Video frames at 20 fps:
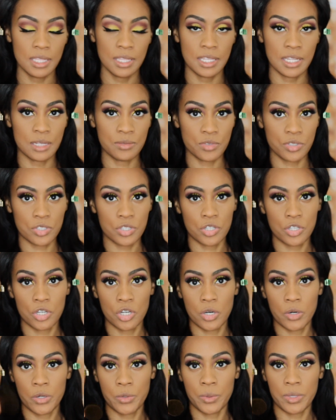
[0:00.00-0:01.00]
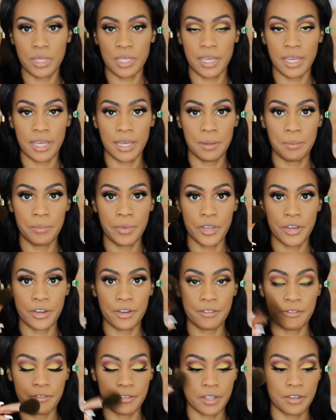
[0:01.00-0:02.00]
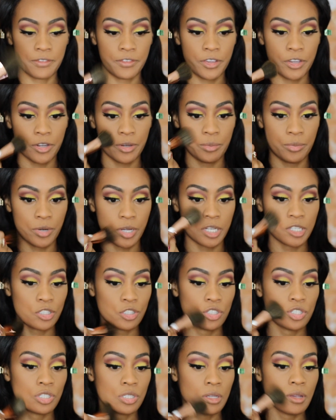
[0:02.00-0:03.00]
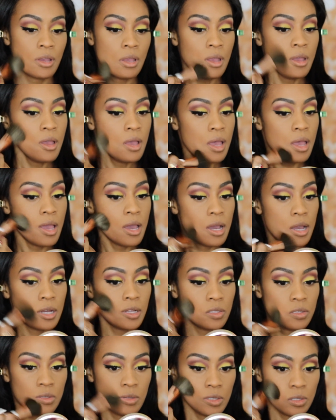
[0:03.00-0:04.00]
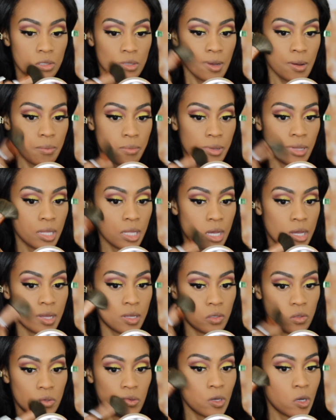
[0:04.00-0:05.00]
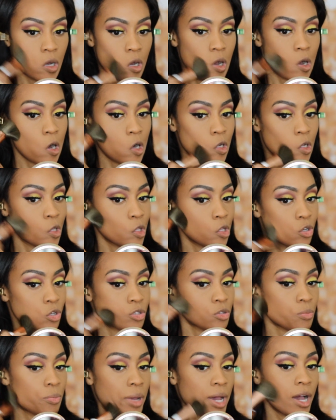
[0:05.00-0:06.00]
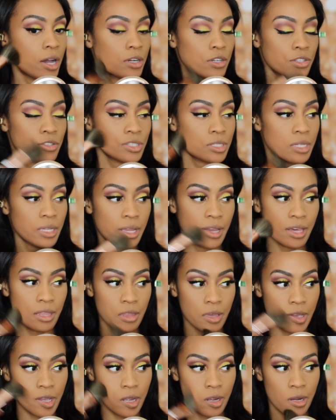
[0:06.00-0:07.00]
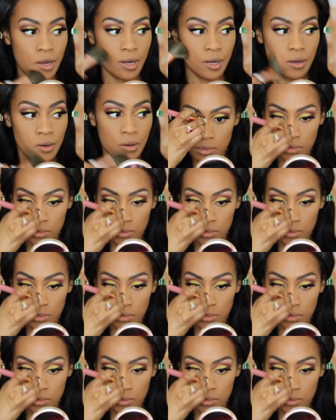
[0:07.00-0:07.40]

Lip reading: Then I'm just going to go in with a bigger, fluffier brush and just blend all of those powders together.